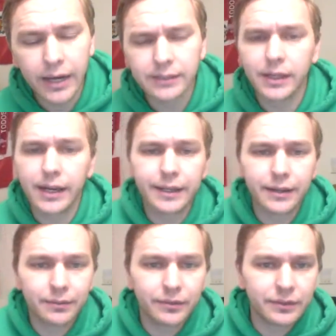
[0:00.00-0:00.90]
like
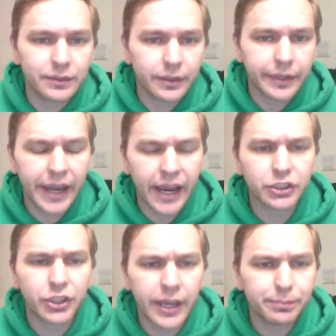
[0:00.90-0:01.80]

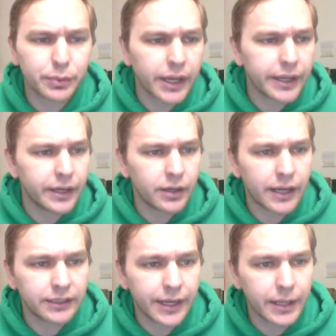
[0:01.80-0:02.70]
cash game play here.
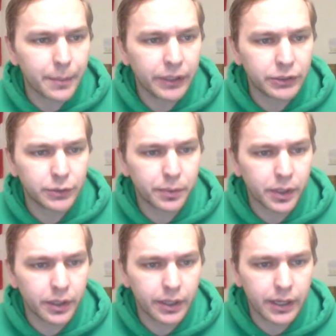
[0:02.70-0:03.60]
I like
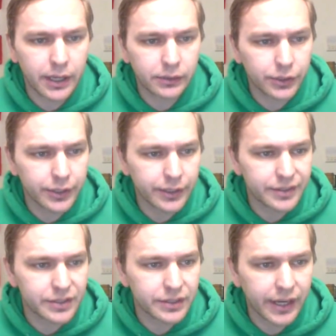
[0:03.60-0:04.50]
Pittsburgh. Looking at
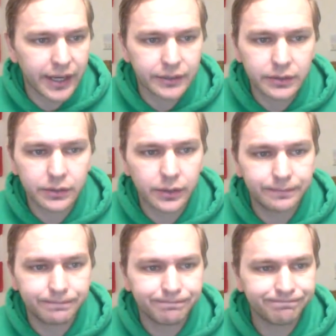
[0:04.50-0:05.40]
the stats
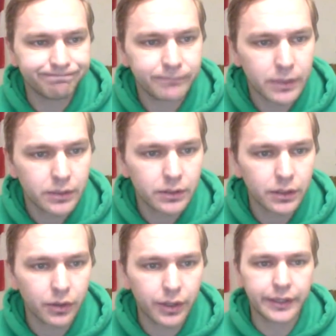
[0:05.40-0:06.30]

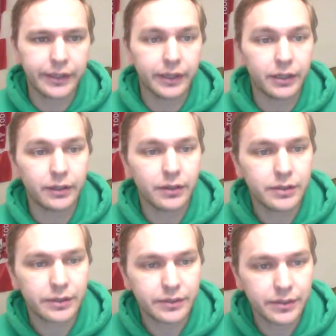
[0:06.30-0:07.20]
on here,
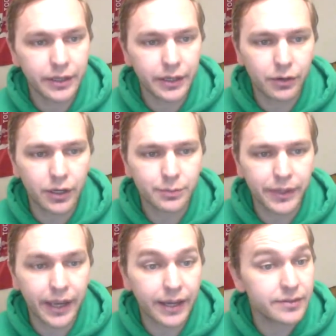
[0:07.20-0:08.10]
Sidney Crosby
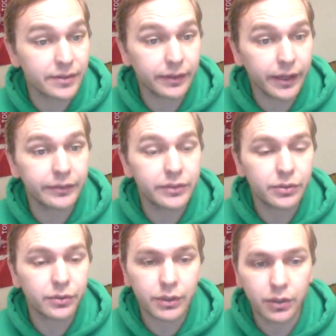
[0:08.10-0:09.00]
hasn't yet to
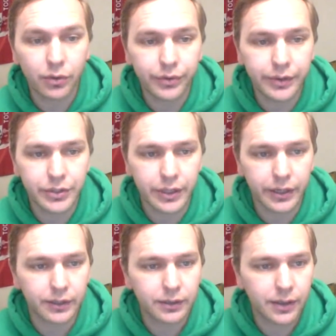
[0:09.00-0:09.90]
score a goal this
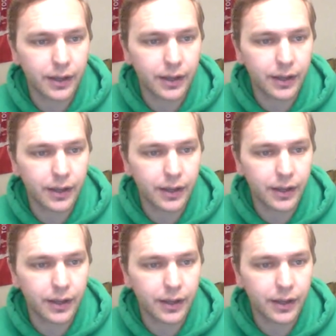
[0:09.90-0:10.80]
year. 3
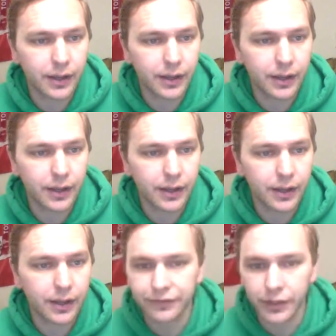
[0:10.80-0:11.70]
assists on the
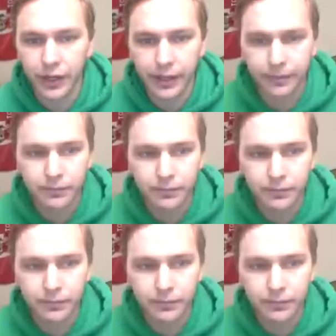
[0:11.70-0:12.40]
year for him.